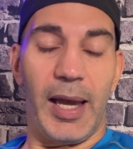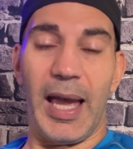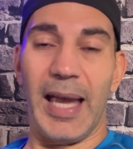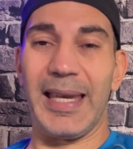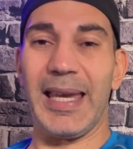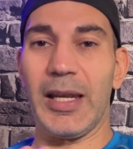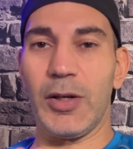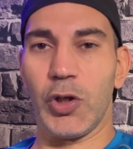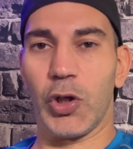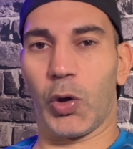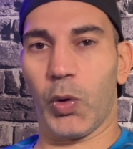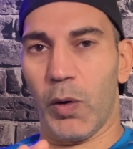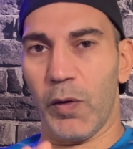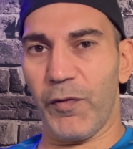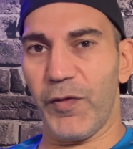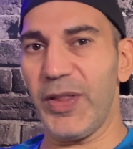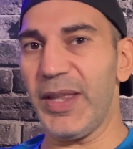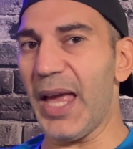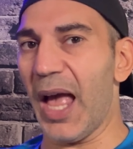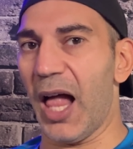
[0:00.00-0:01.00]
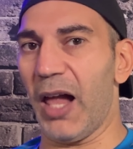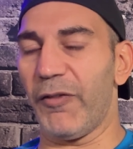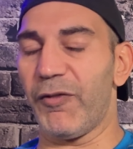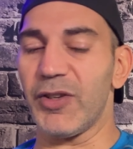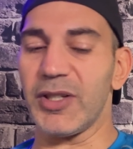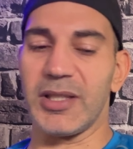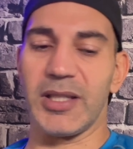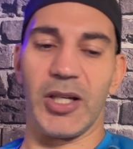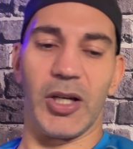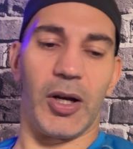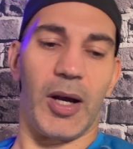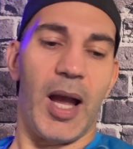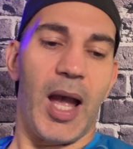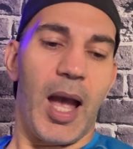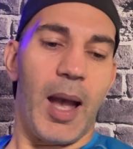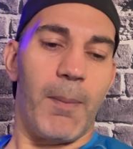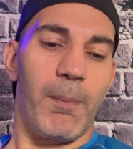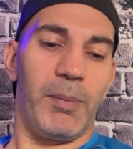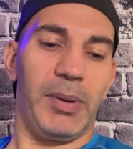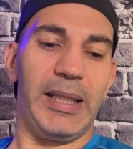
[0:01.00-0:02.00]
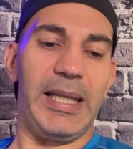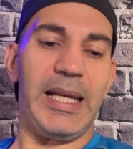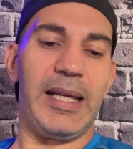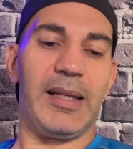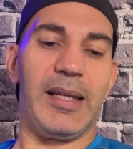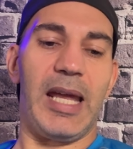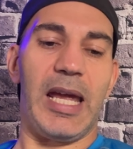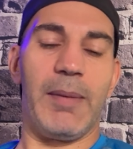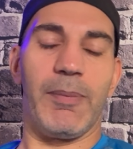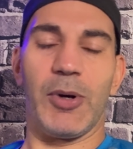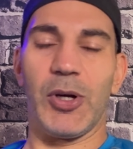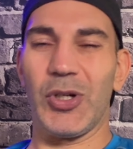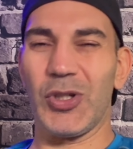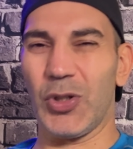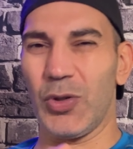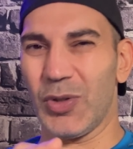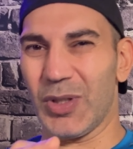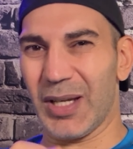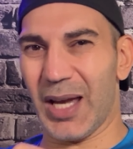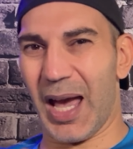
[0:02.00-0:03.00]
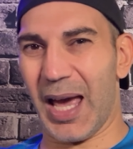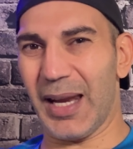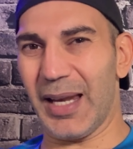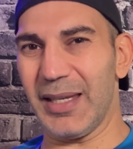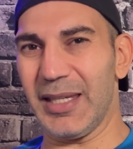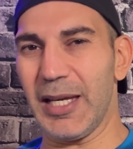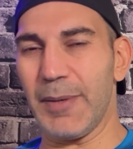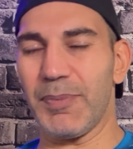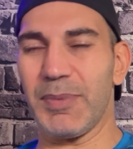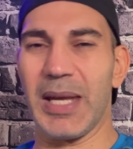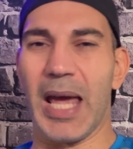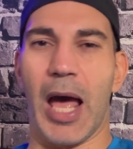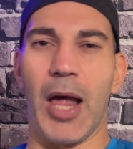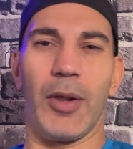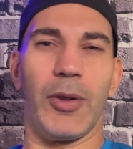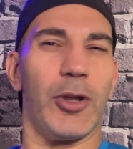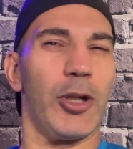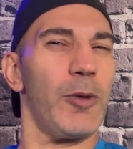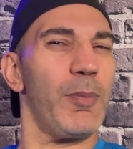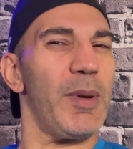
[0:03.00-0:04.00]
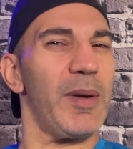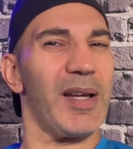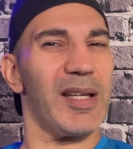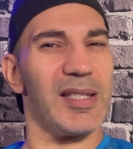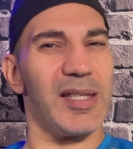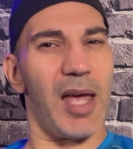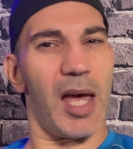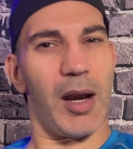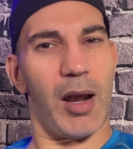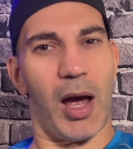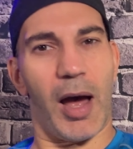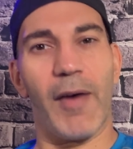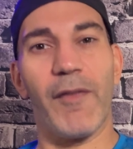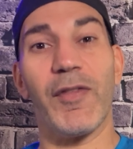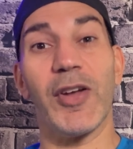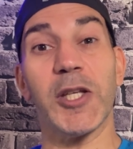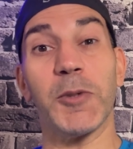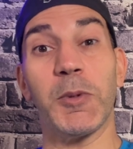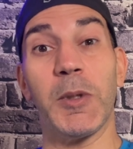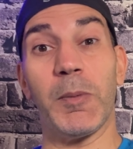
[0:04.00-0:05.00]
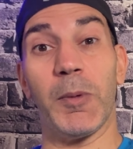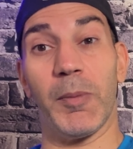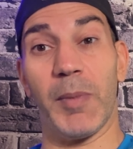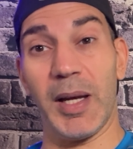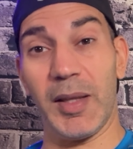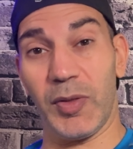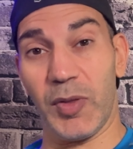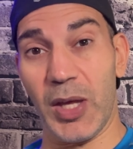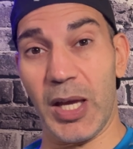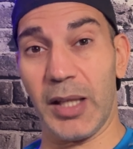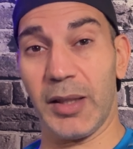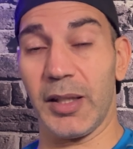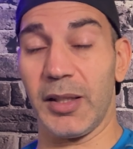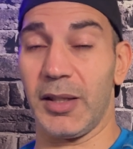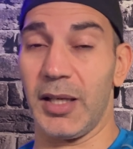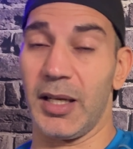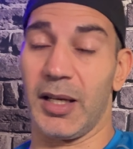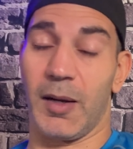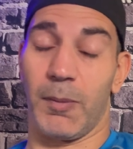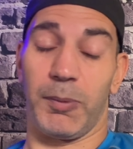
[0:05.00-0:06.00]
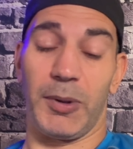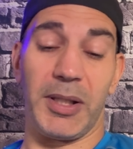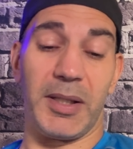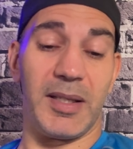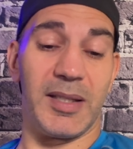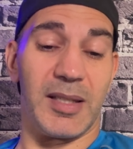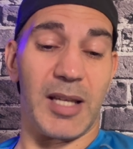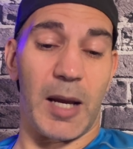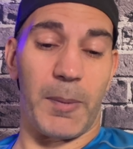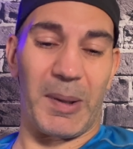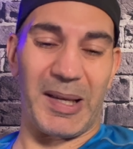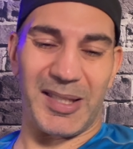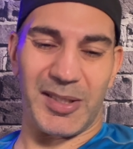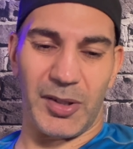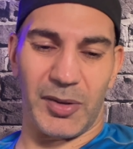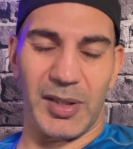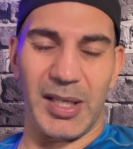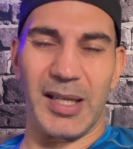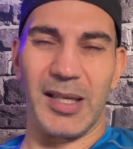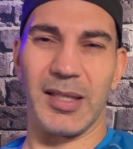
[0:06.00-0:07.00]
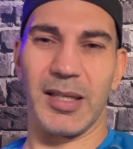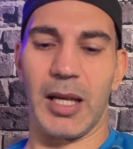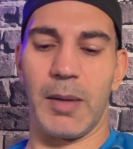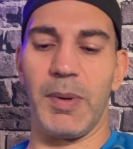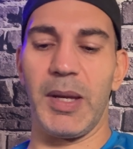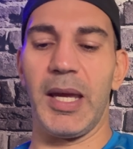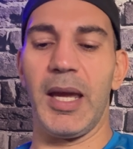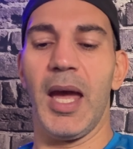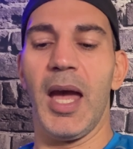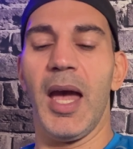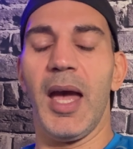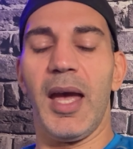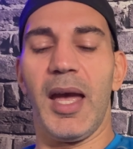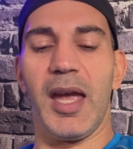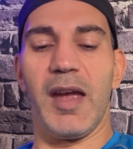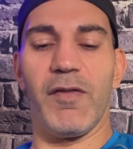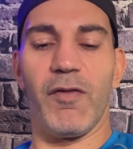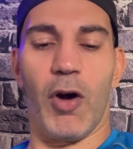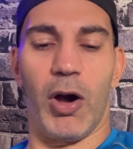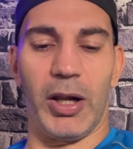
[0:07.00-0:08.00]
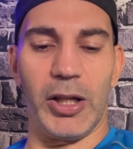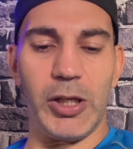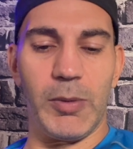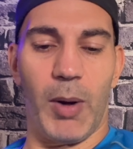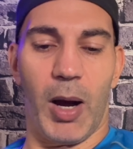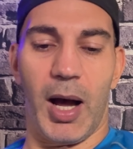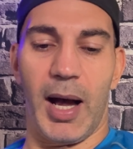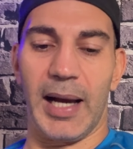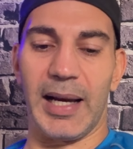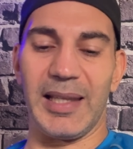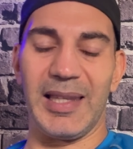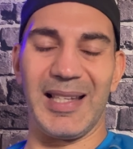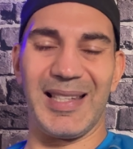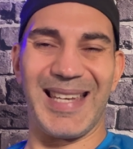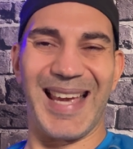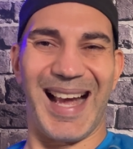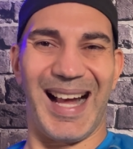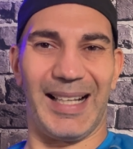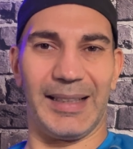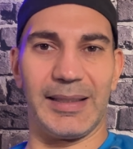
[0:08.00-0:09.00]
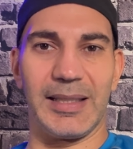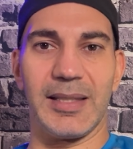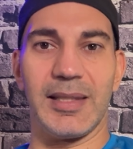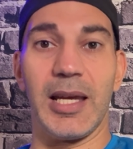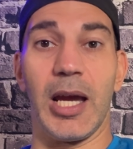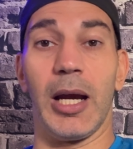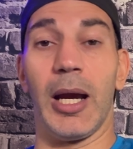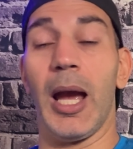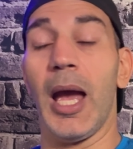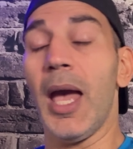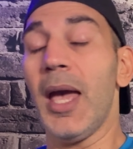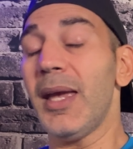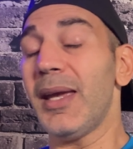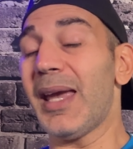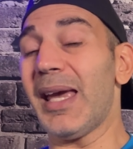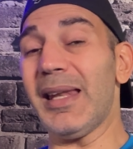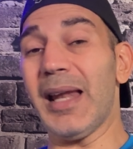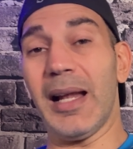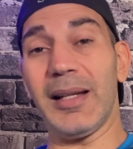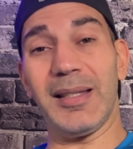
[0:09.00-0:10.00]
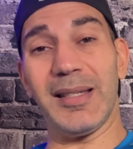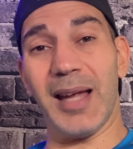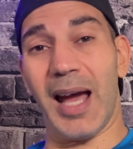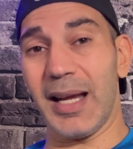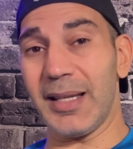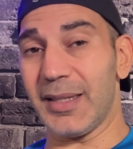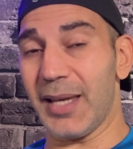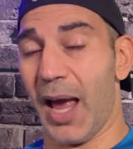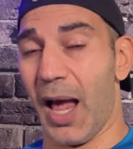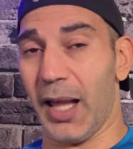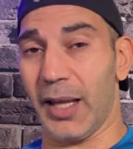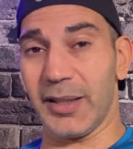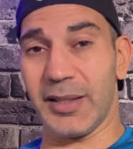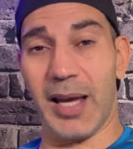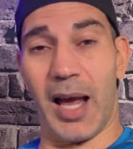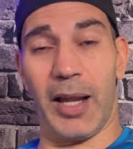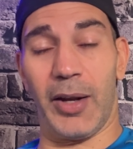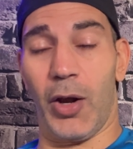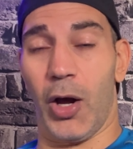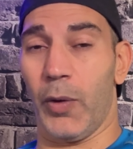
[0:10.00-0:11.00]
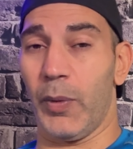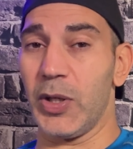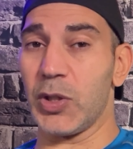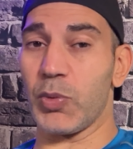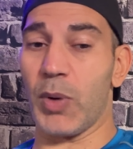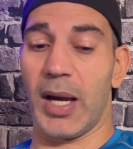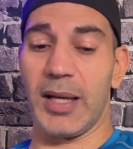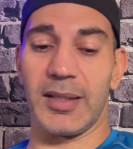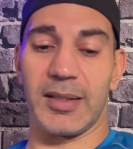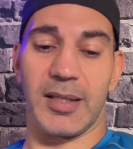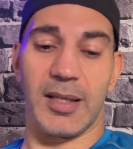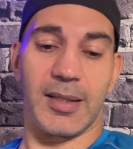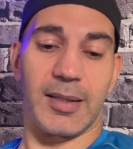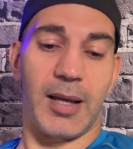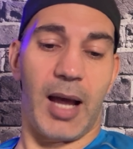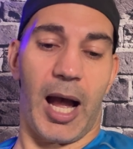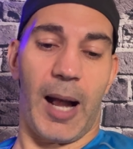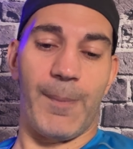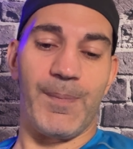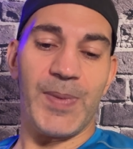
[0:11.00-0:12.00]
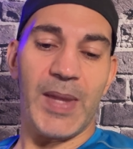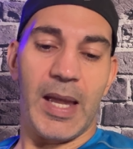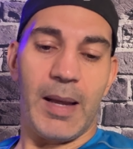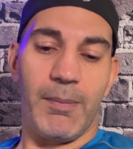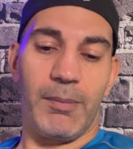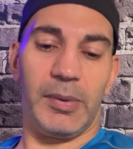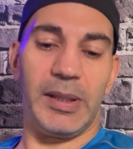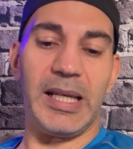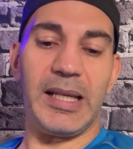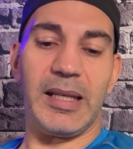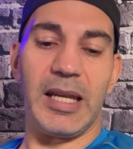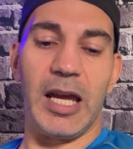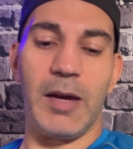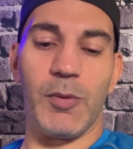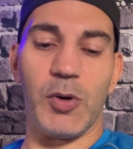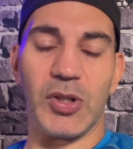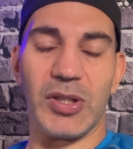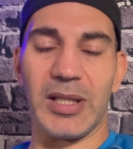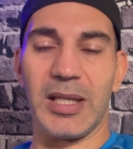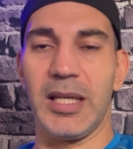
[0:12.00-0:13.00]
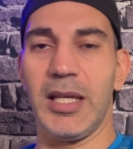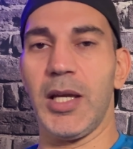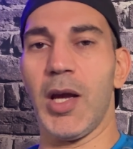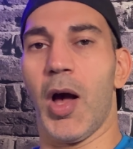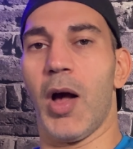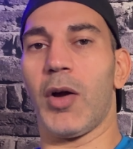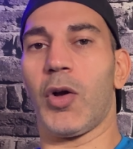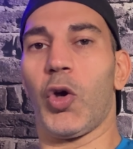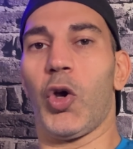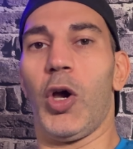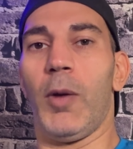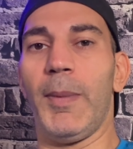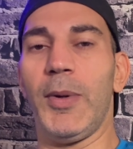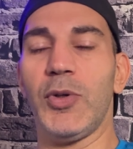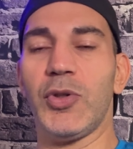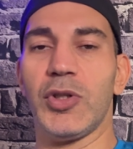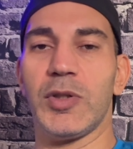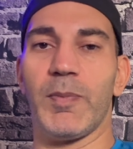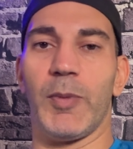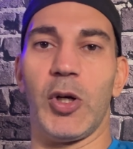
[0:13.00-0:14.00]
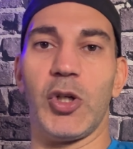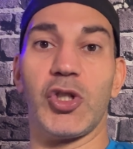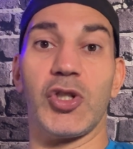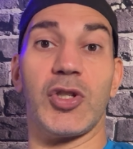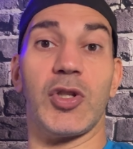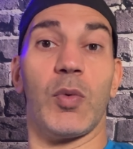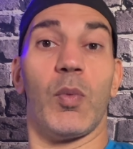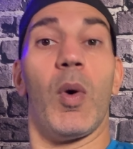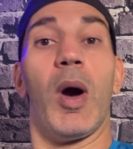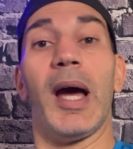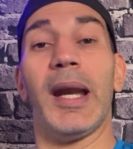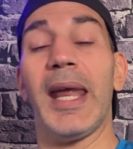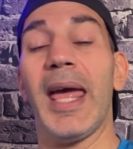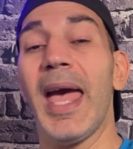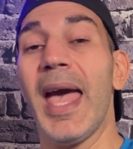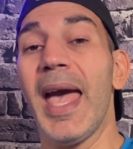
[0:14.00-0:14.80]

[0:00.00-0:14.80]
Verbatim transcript: Again, you're going for the alphas here. Malik Neighbors, who's kind of dipped down a little bit because that offense, people might think that they completely suck, but I still think he's going to be a volume hog, and the talent is there. Cannot deny talent. Talent always rises to the top. Malik Neighbors, Keon Coleman, who's emerged as the one.